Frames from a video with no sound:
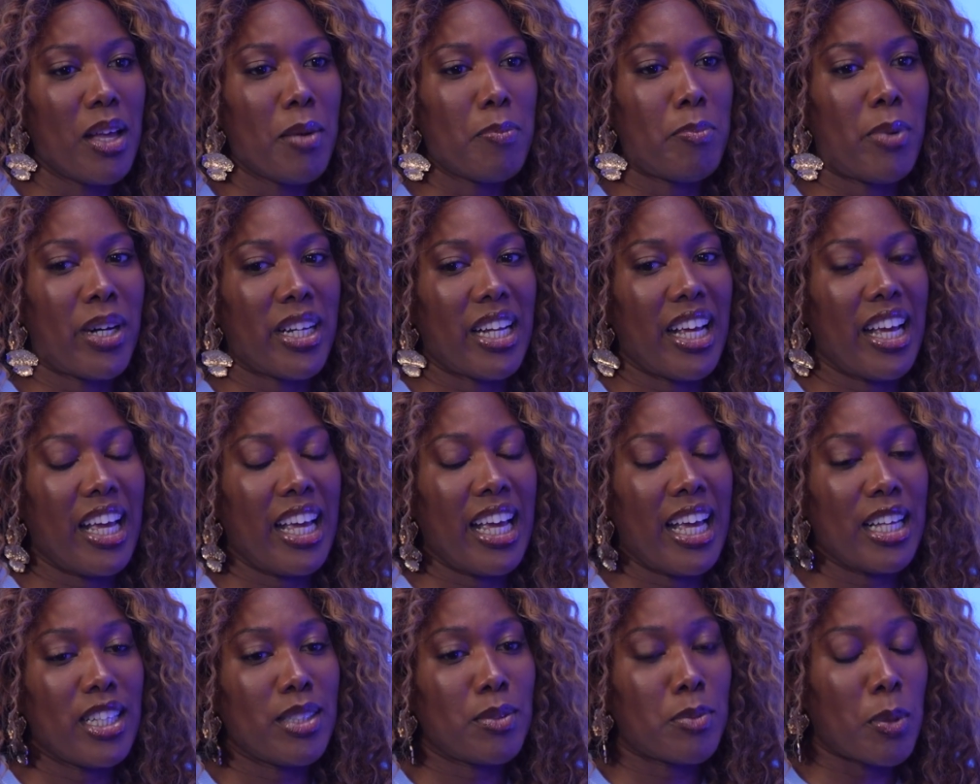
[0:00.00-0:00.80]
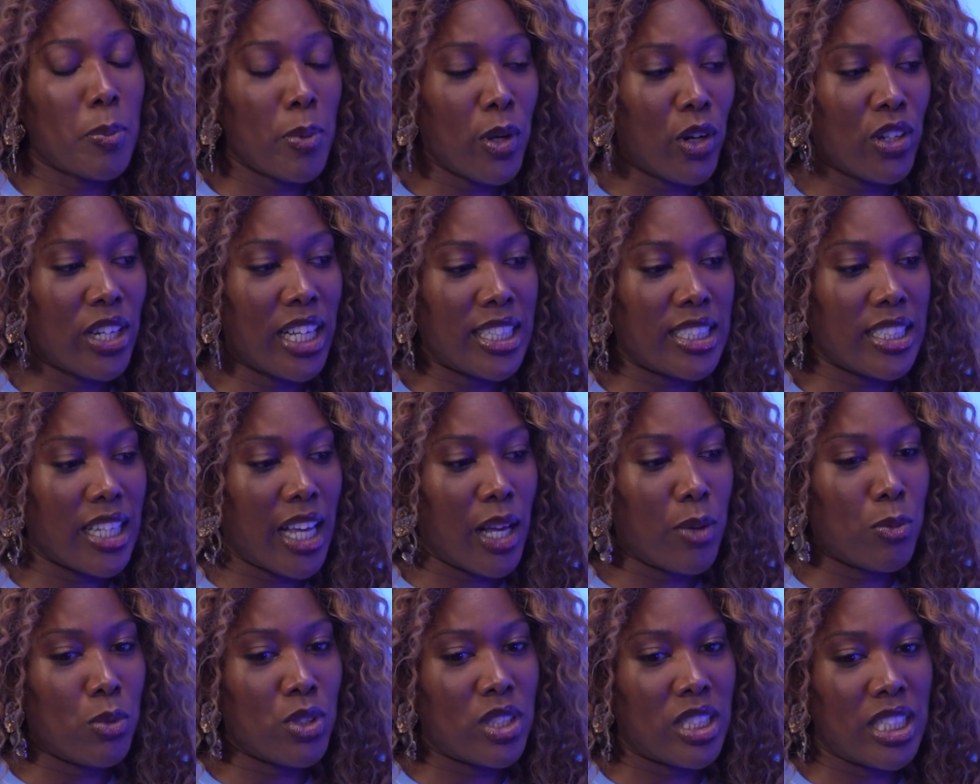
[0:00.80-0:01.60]
But to be honest,
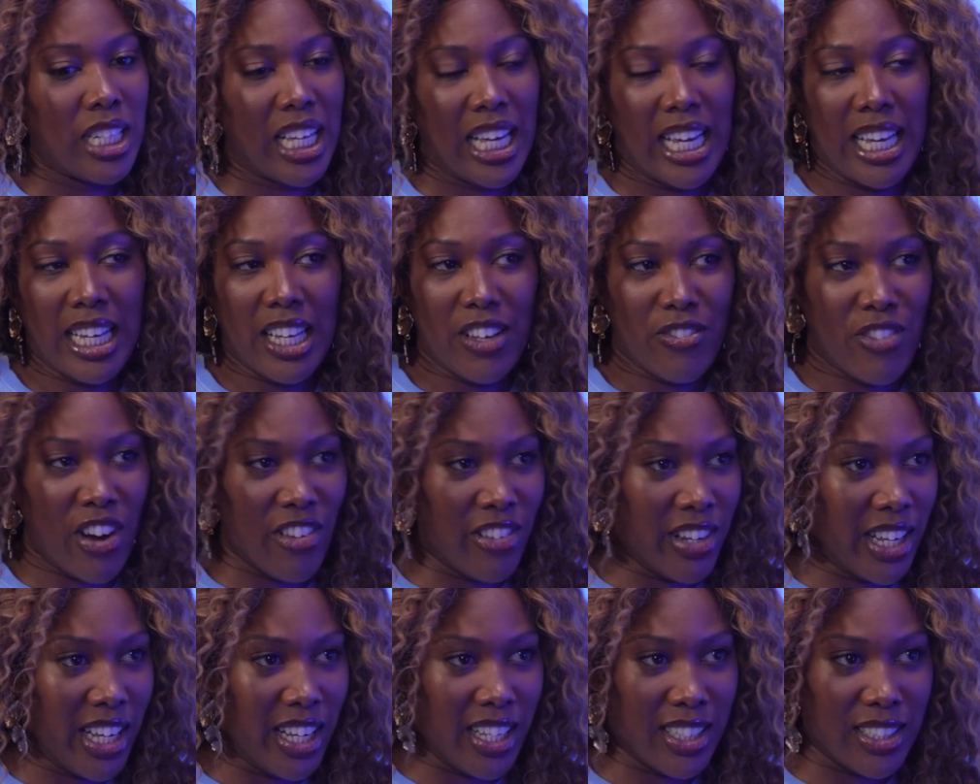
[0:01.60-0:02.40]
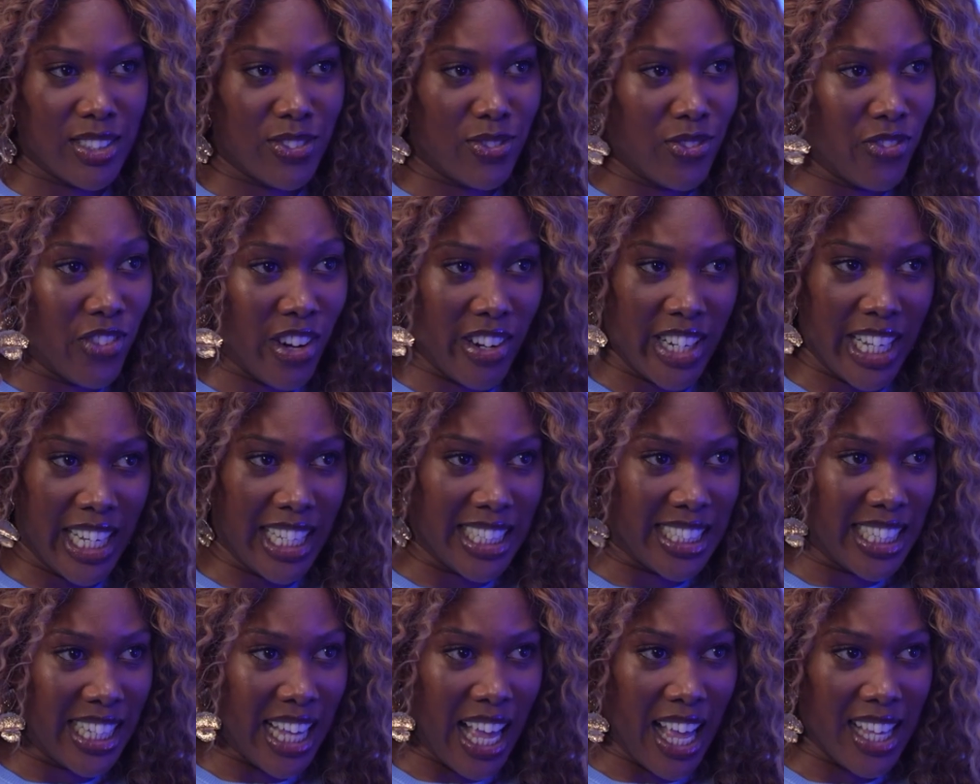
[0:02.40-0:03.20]
it was very
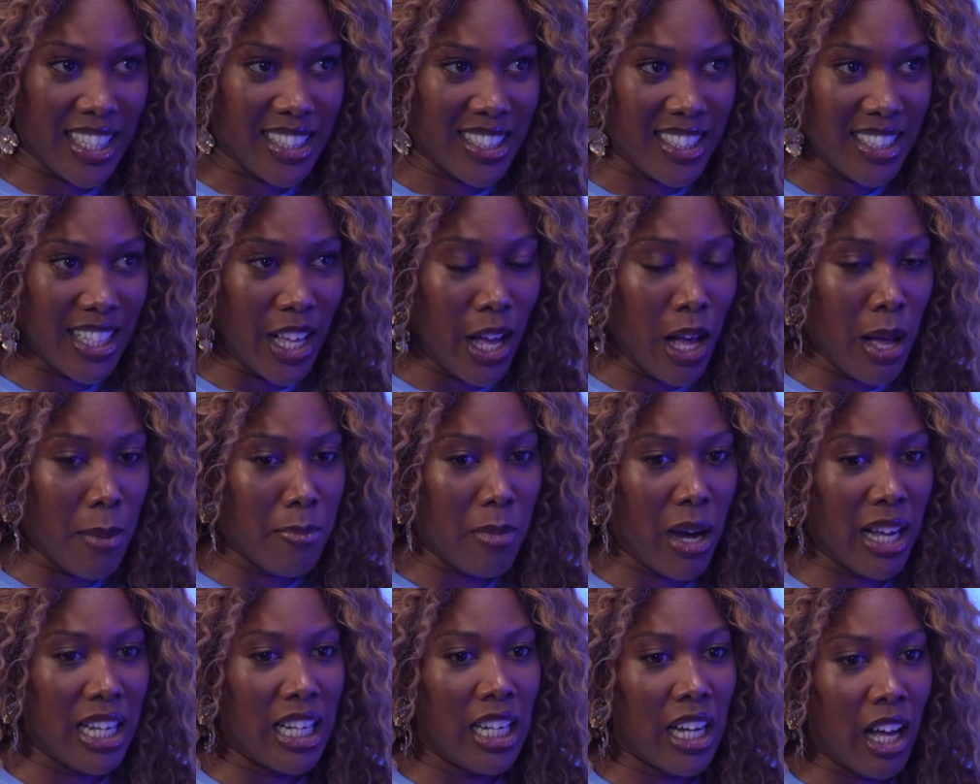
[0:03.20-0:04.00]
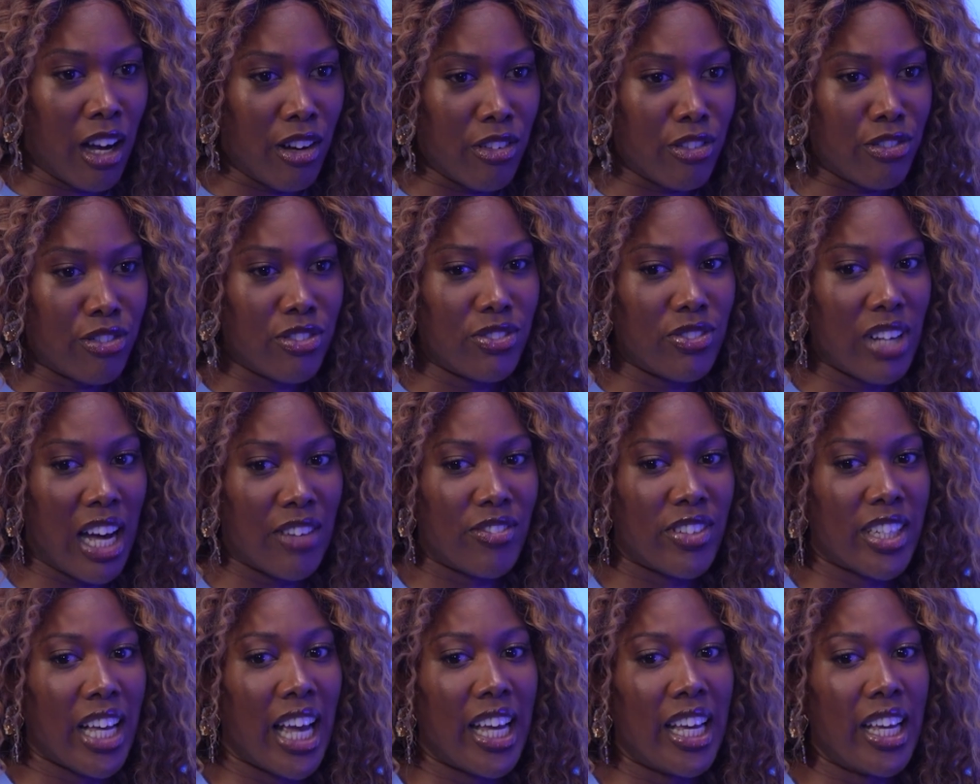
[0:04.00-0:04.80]
easy, yes. I love
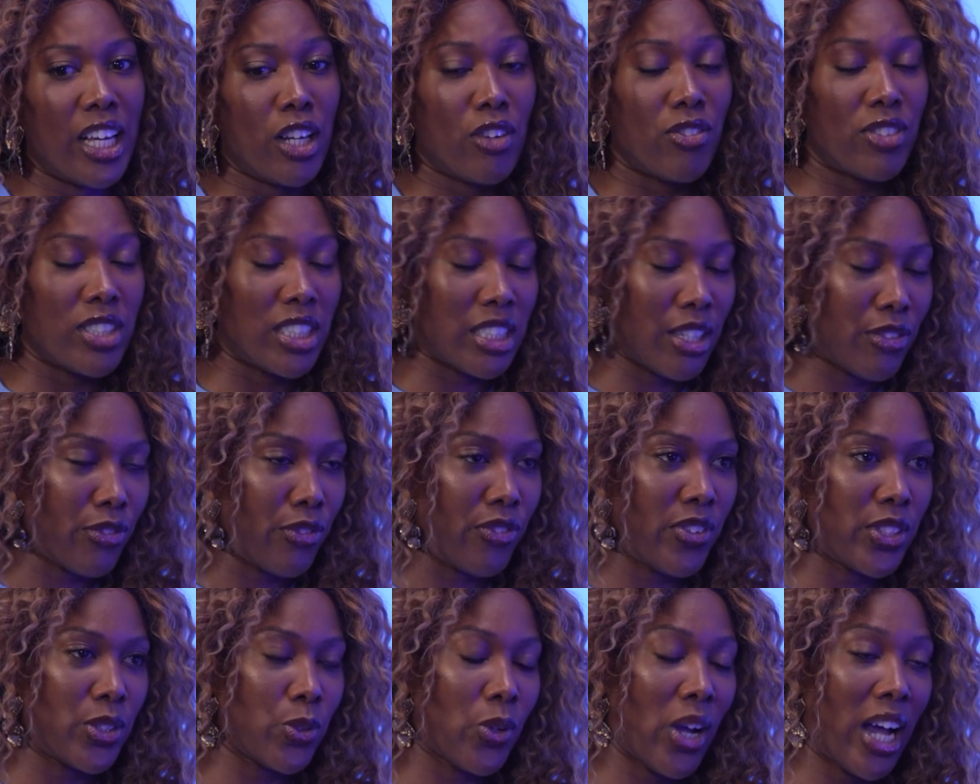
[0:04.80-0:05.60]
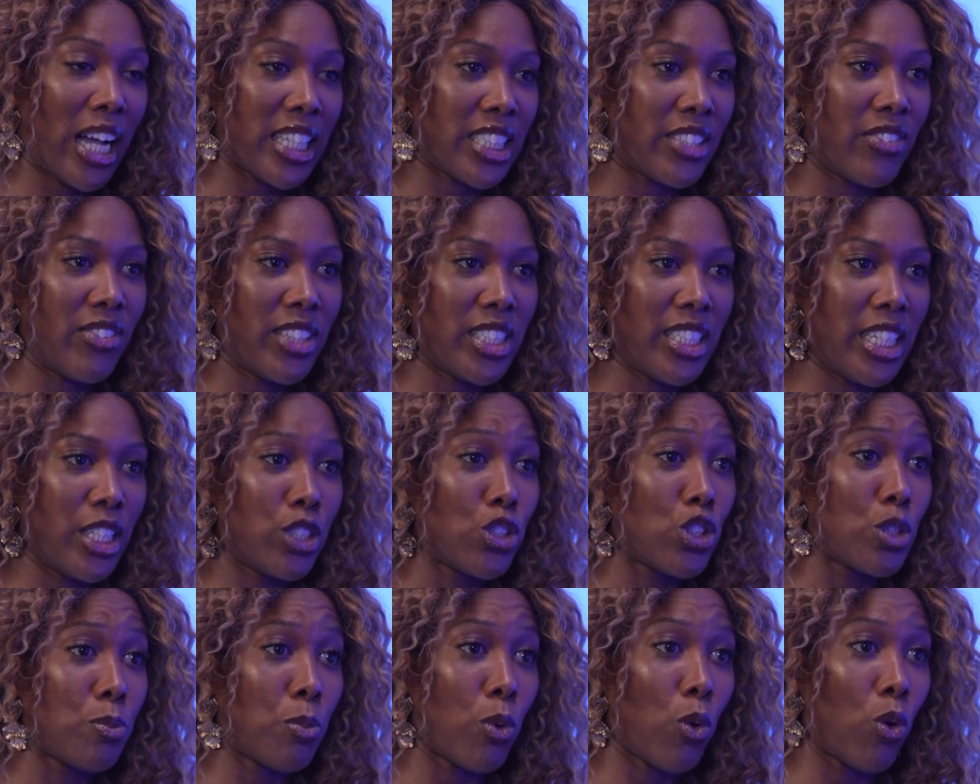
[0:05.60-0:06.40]
advocating, obviously, for physical activity and
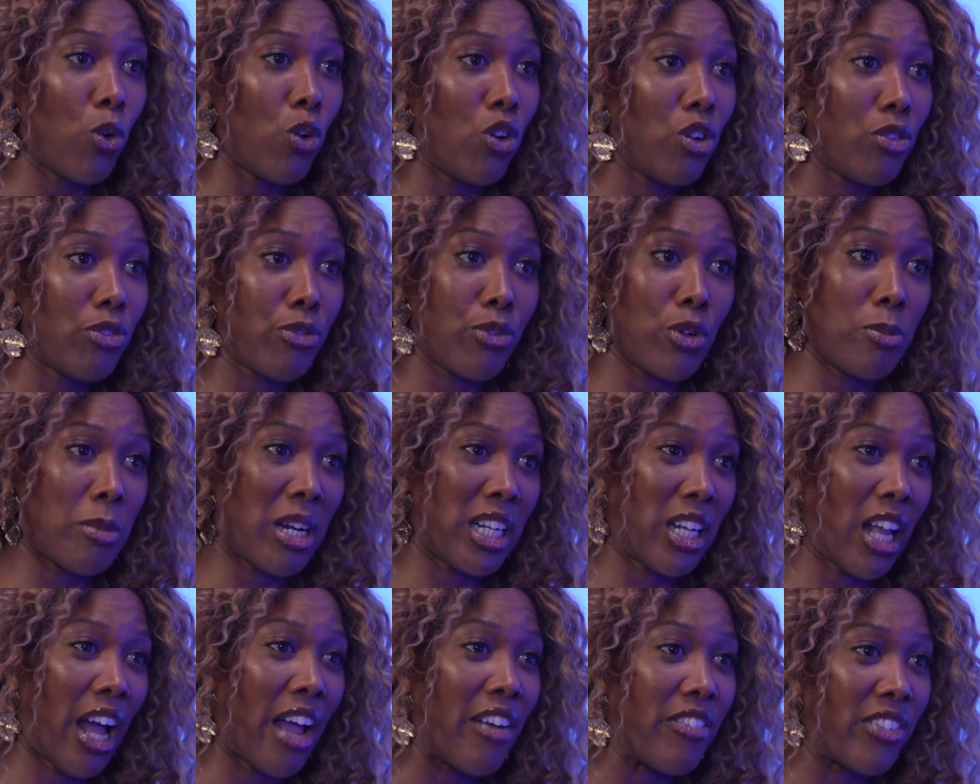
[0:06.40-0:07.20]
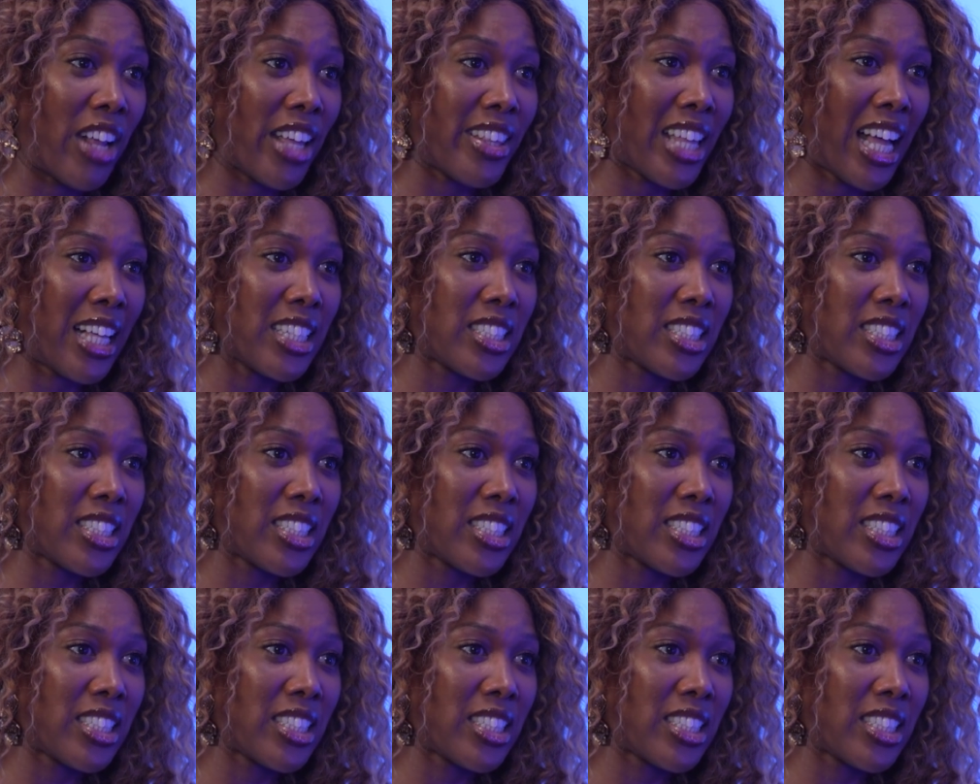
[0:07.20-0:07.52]
sport through my life. I